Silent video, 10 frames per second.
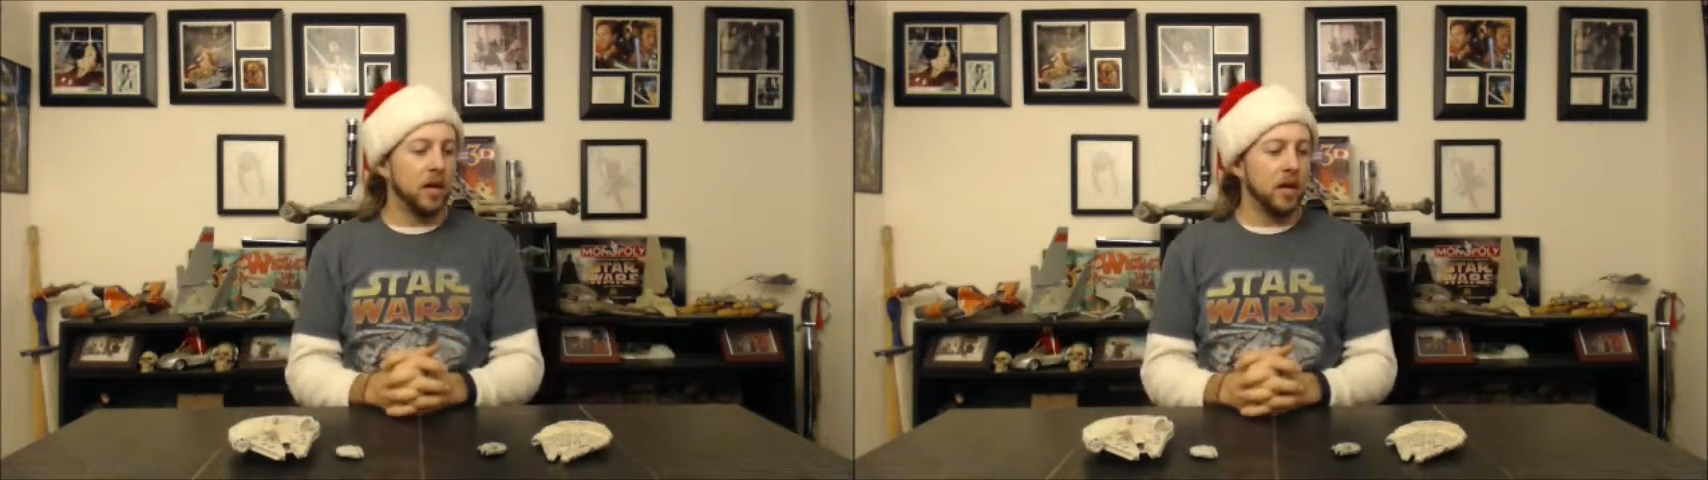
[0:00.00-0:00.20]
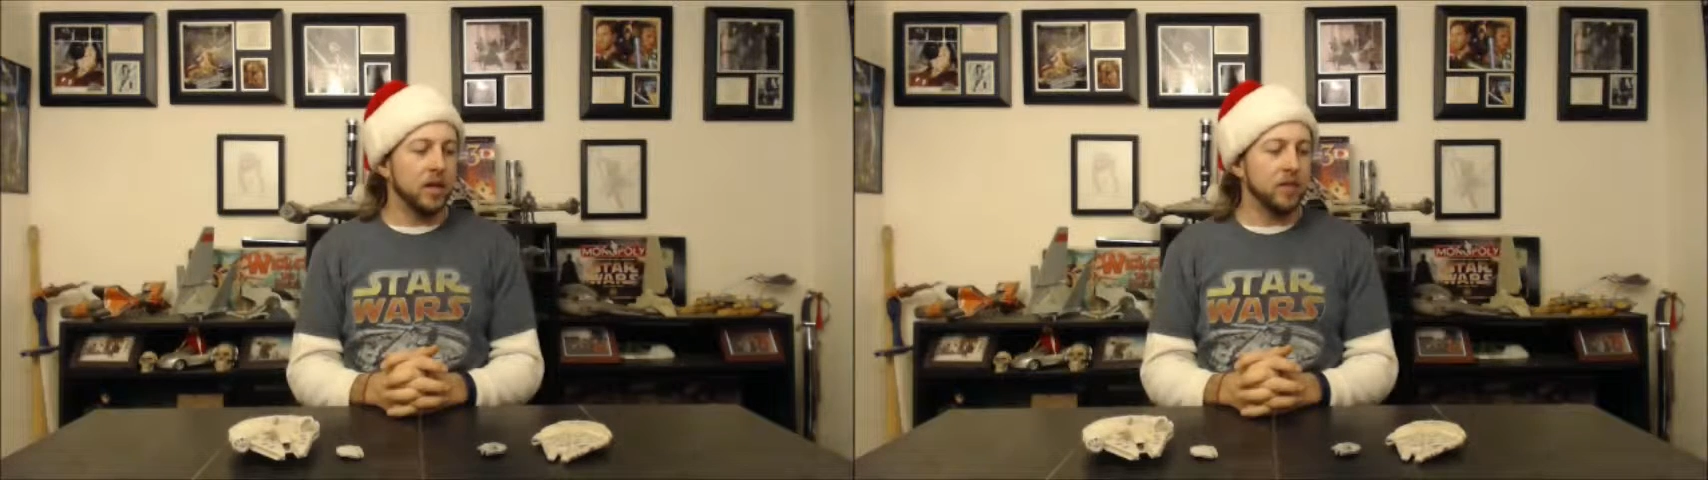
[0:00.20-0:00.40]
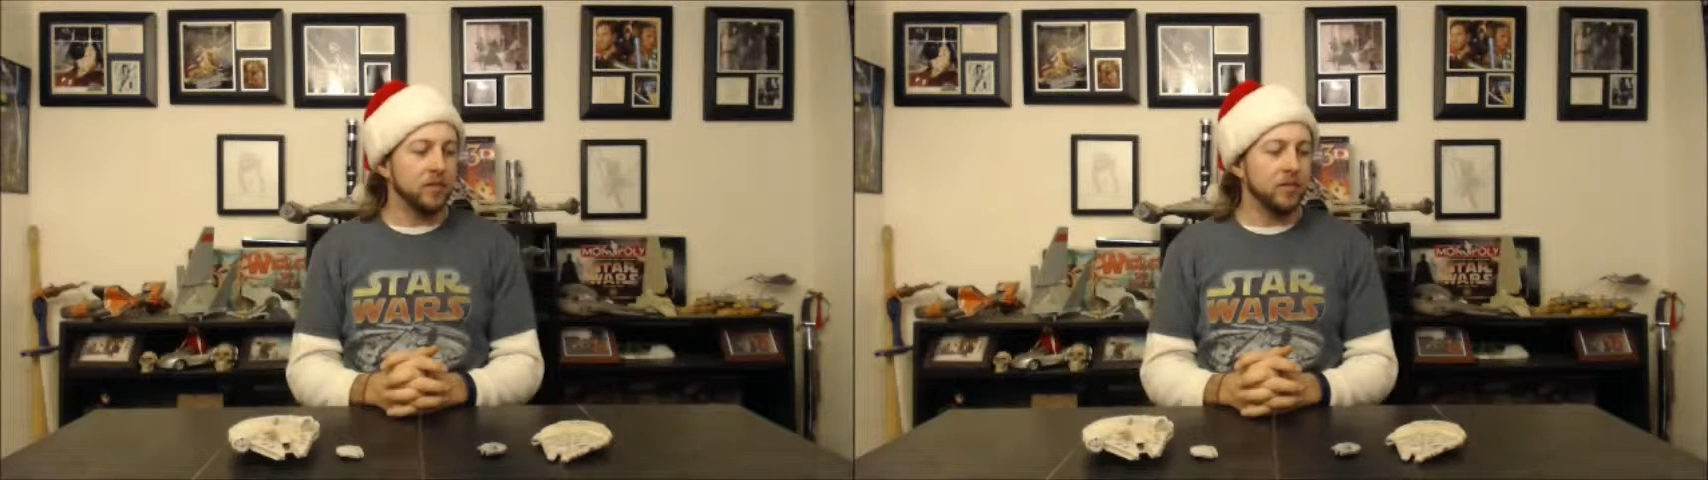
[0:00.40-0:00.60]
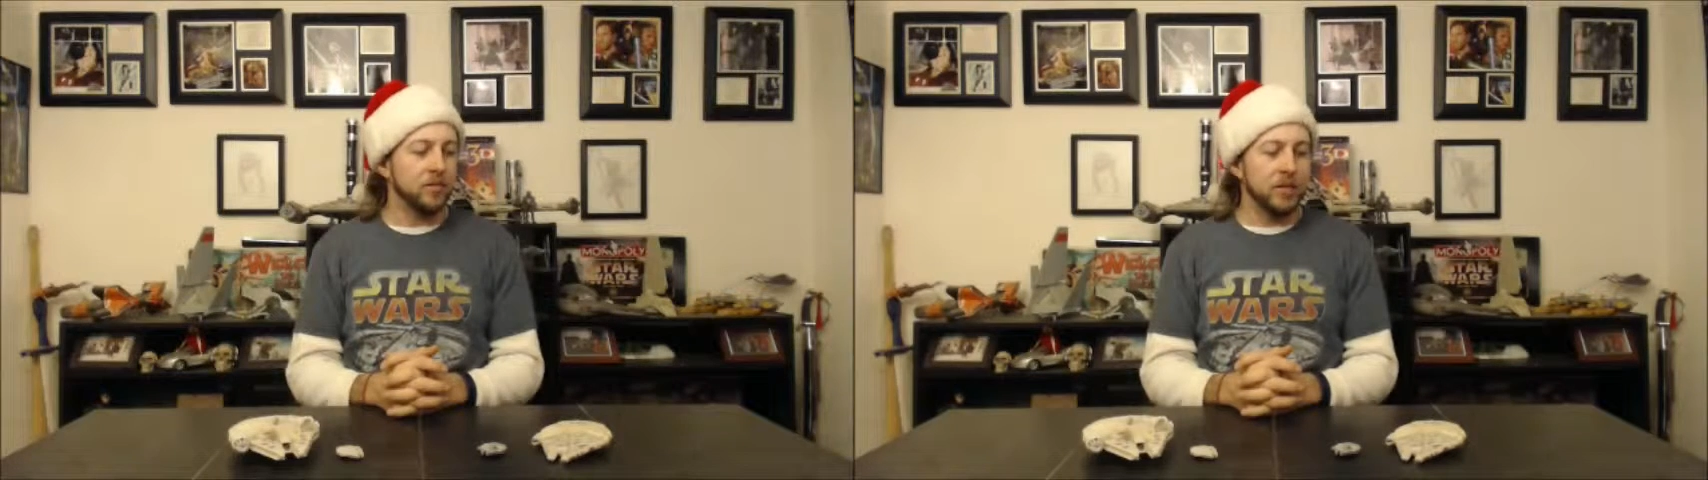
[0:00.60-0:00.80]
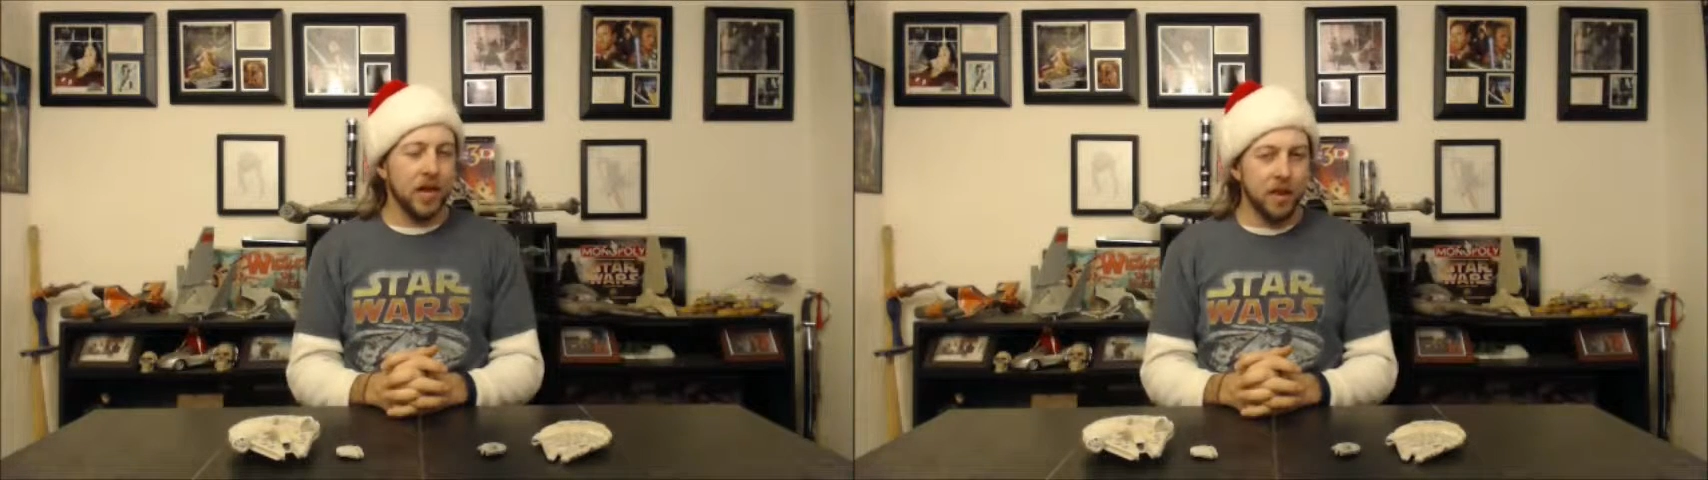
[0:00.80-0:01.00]
So it
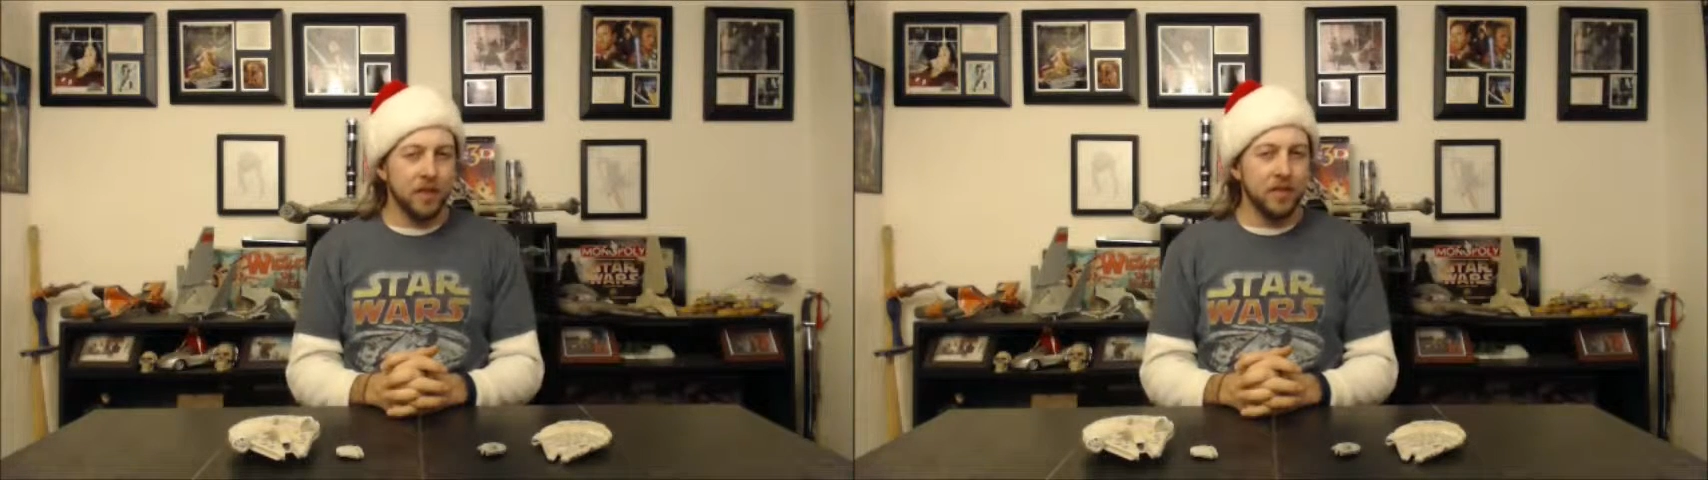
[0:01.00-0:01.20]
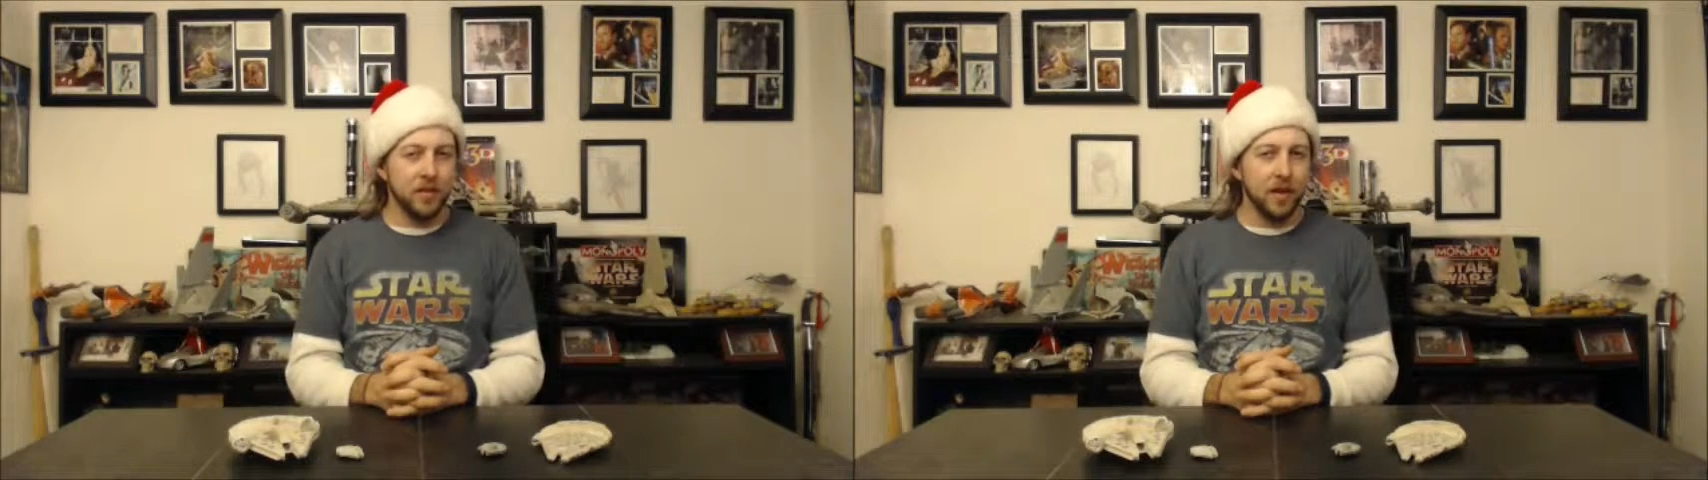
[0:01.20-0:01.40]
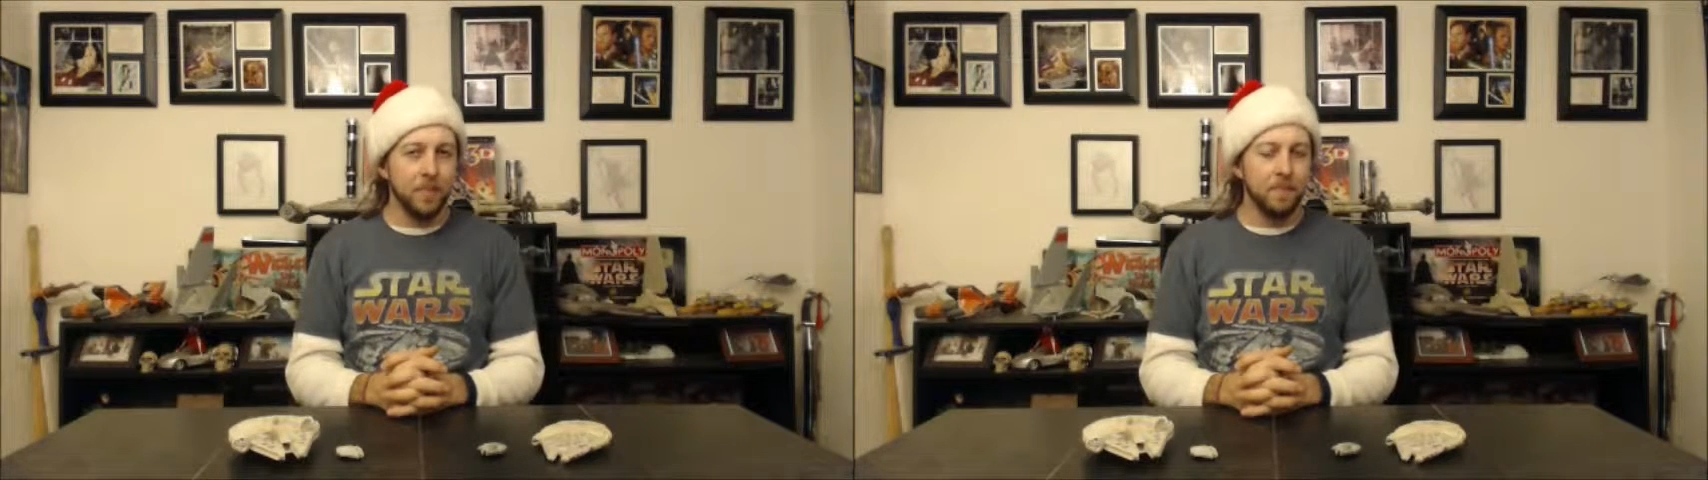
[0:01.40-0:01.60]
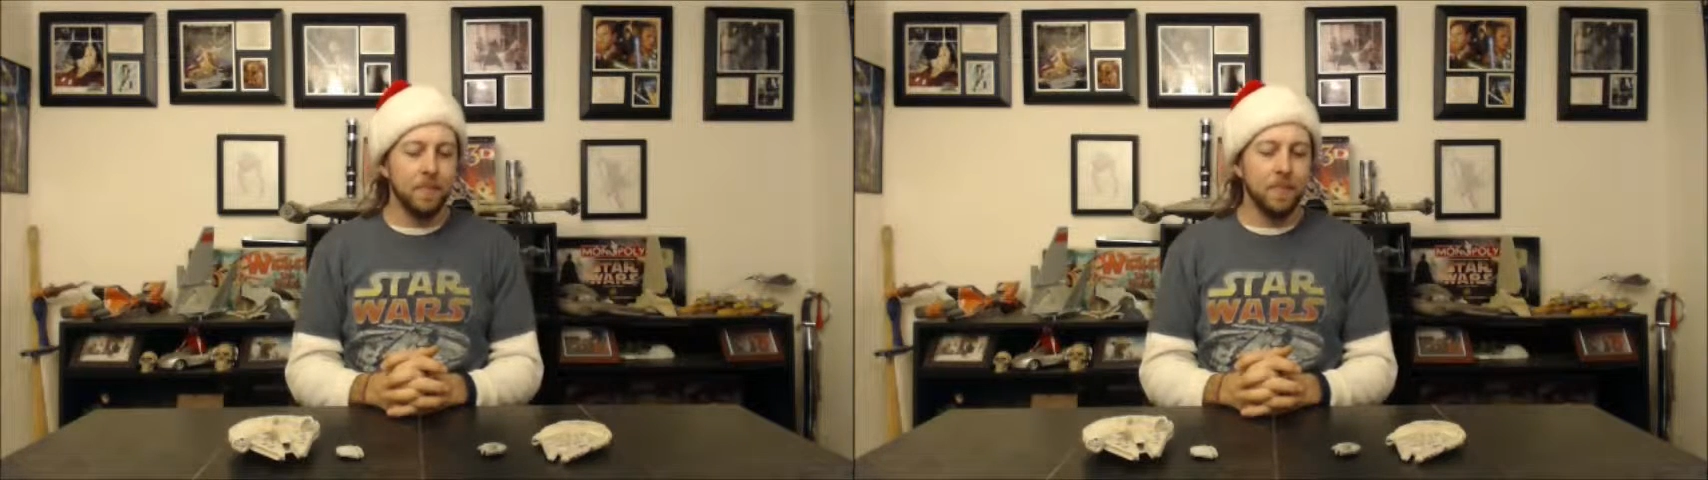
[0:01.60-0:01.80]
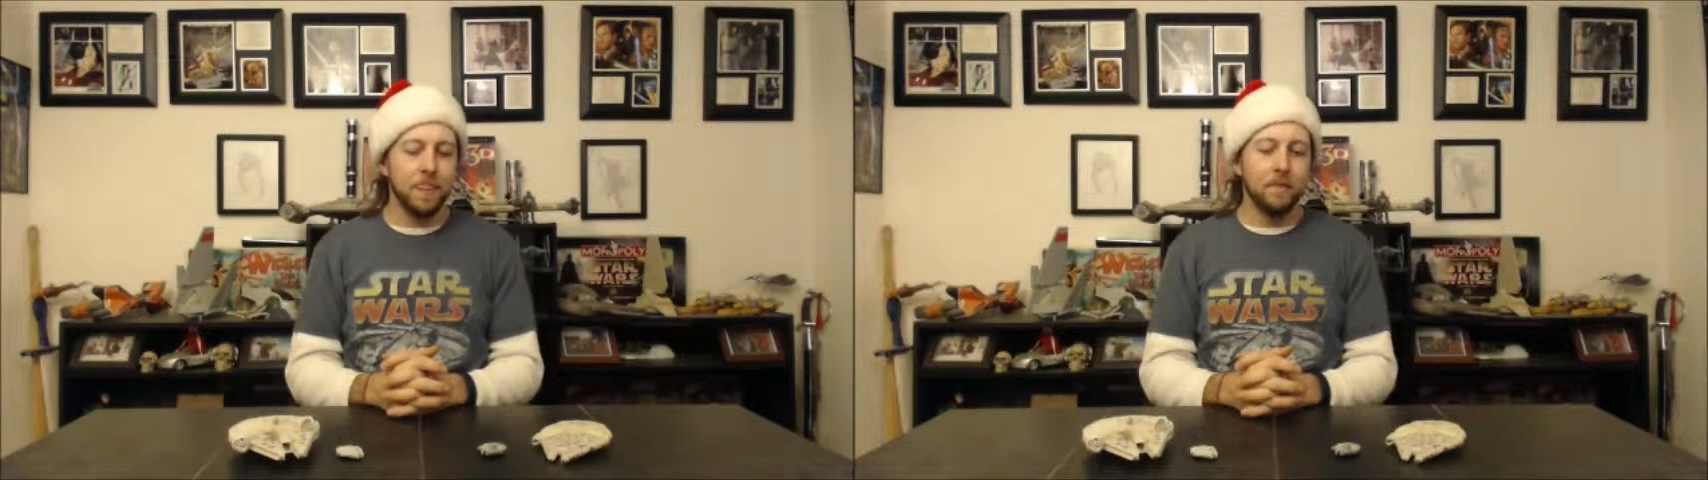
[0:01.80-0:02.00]
was kind of the same,